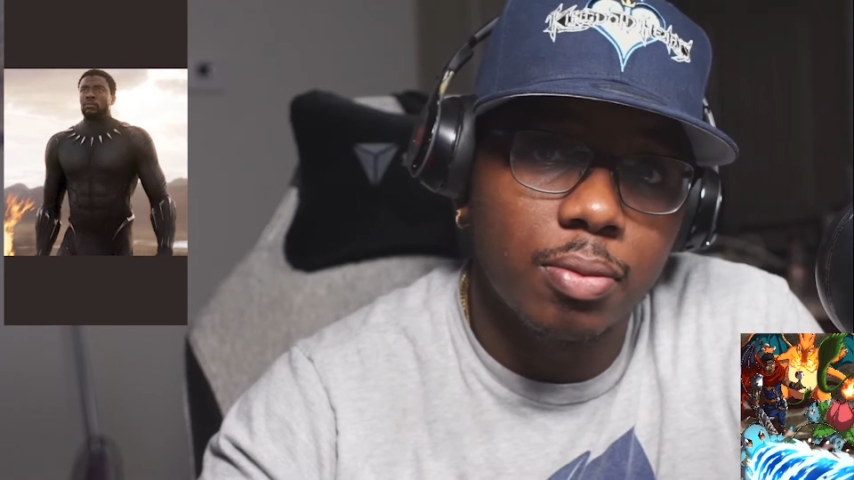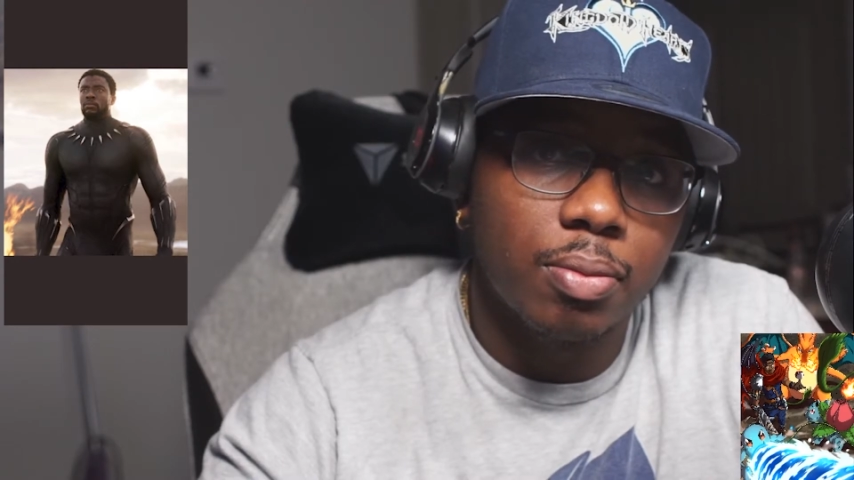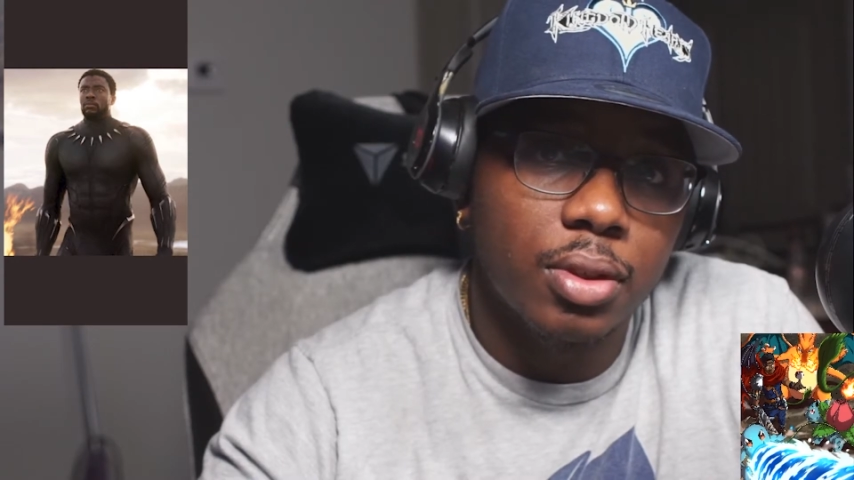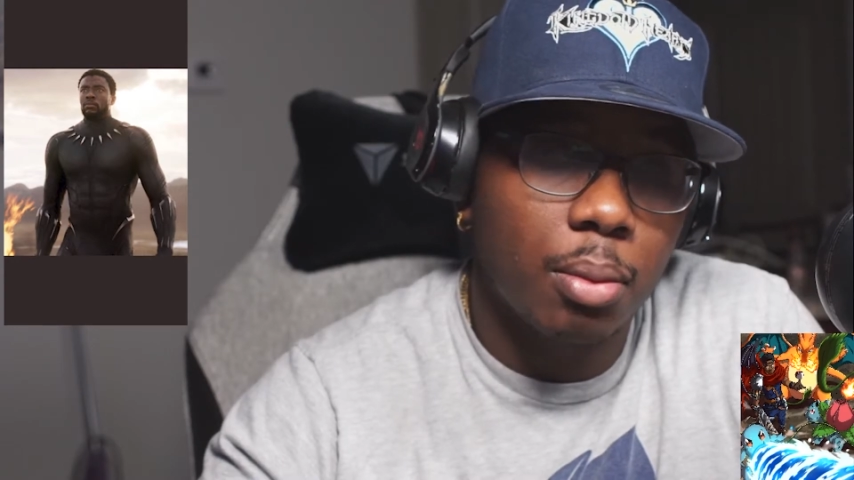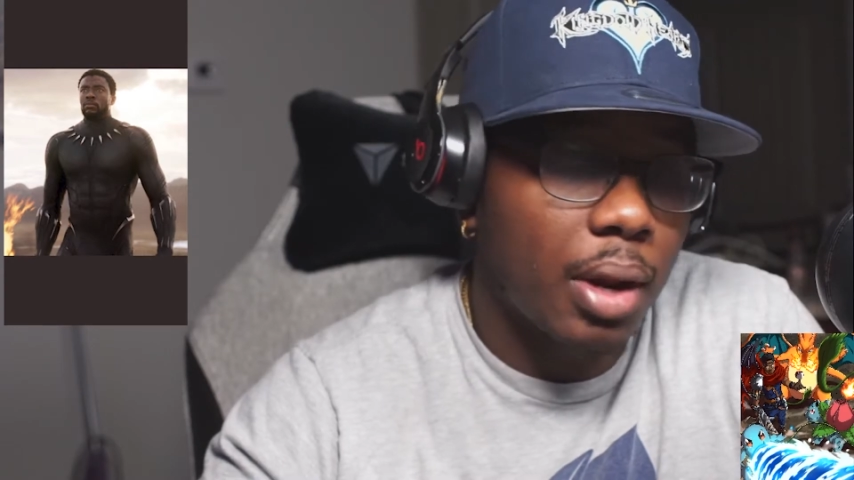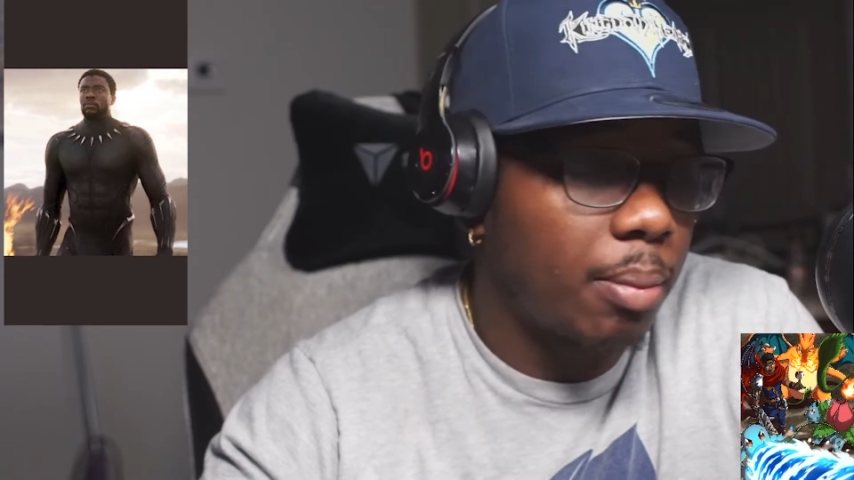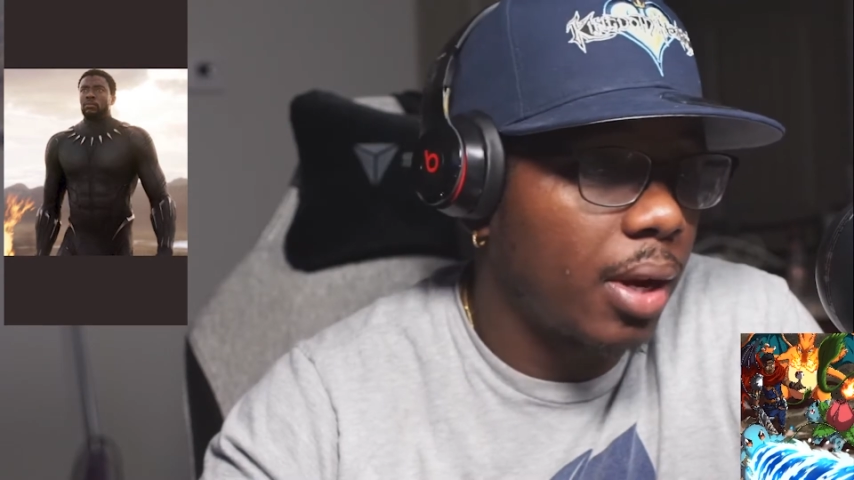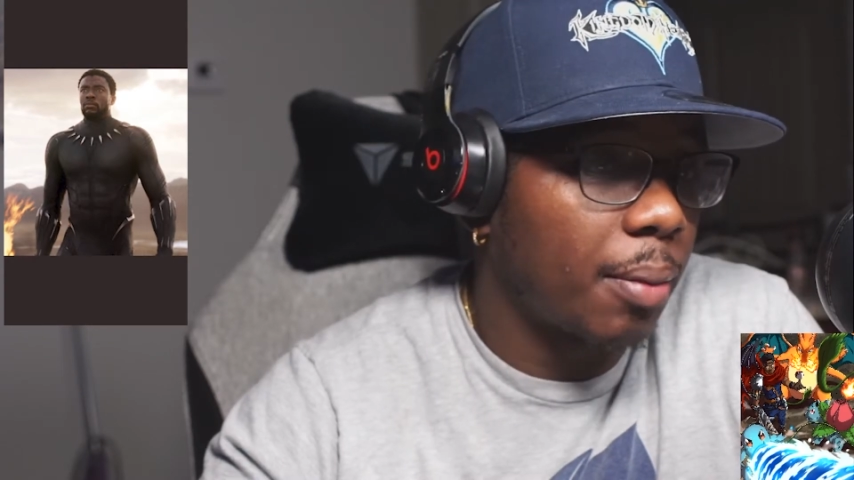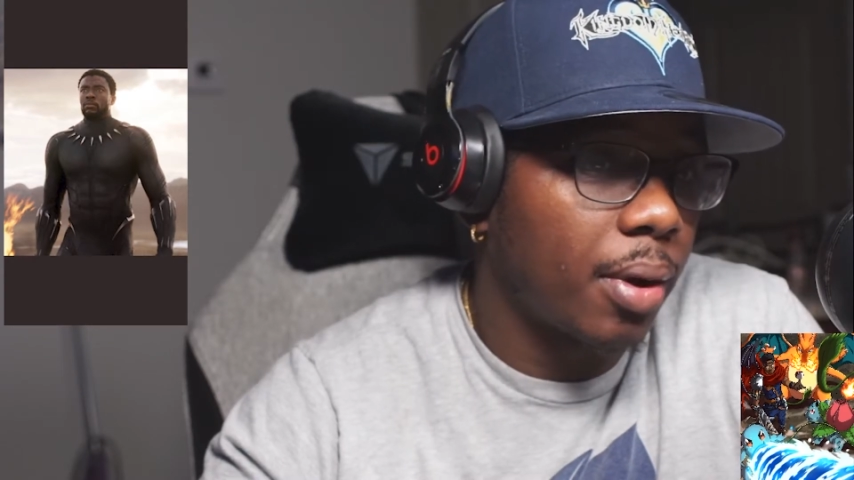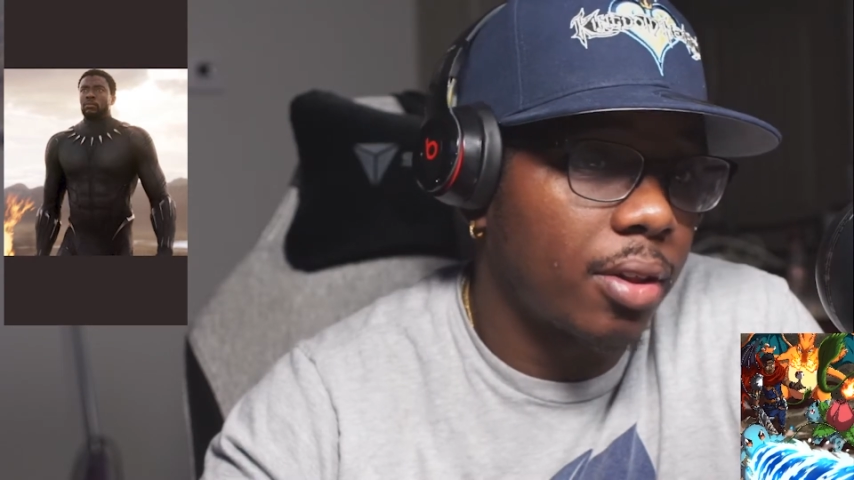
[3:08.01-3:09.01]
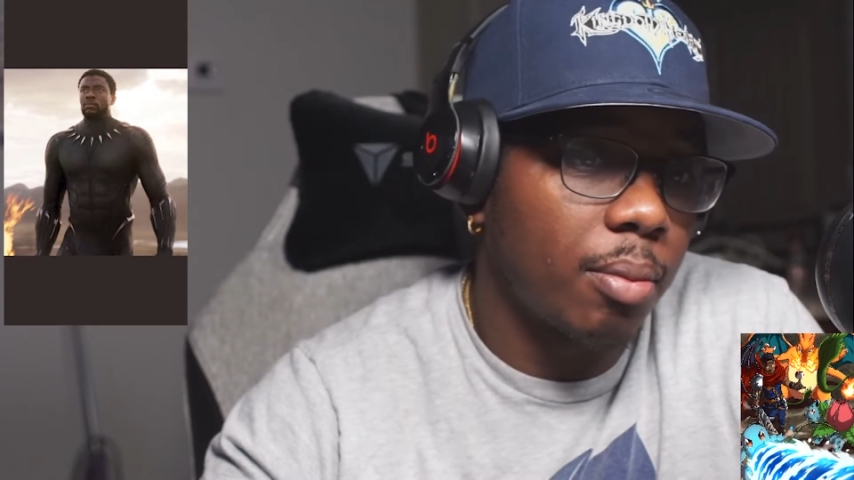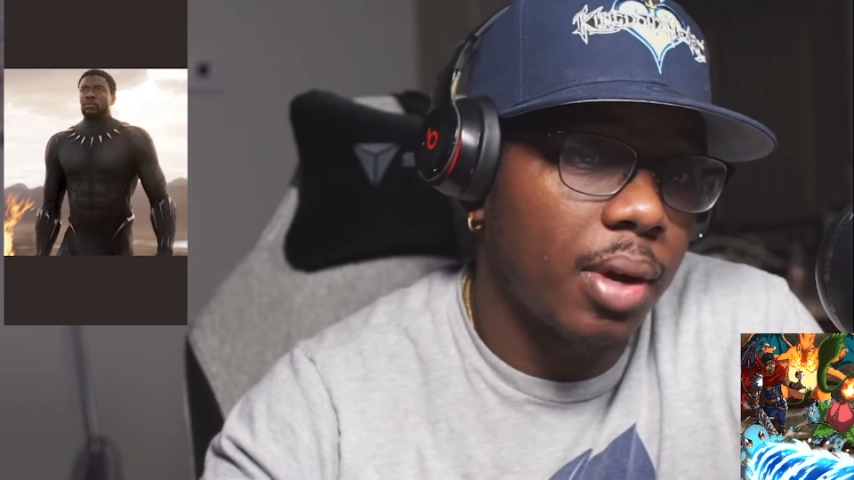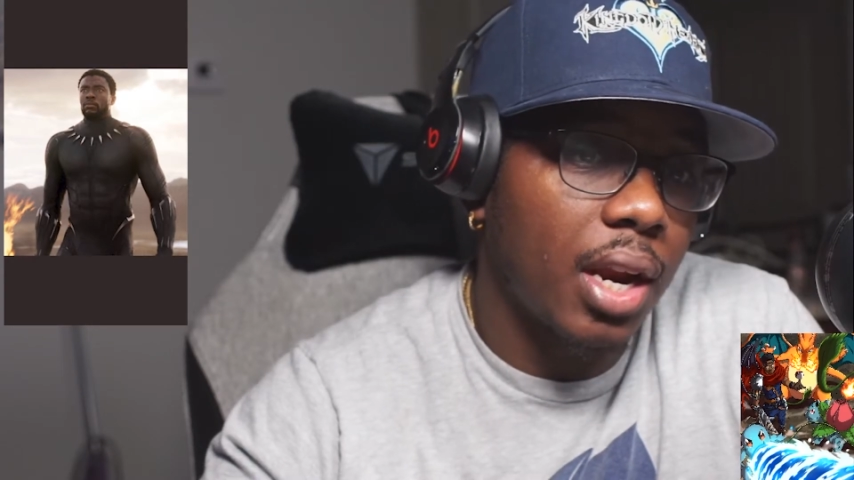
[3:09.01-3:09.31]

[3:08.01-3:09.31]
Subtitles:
something like Black Panther, man.